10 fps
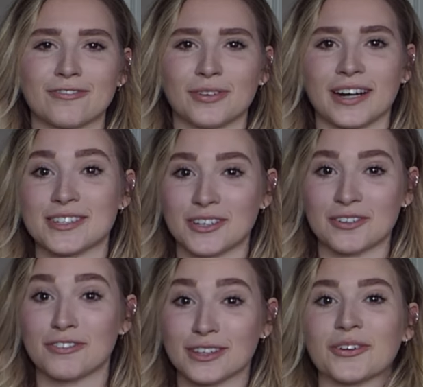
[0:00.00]
when I
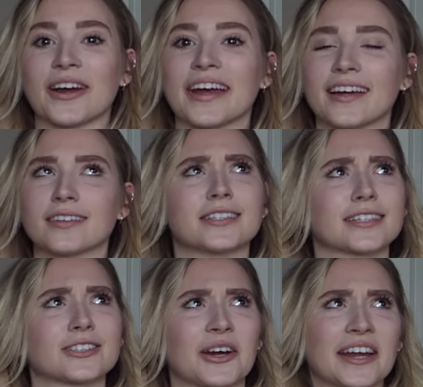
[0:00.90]
started
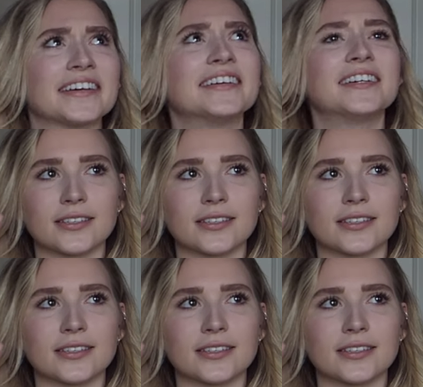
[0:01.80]
sixth grade.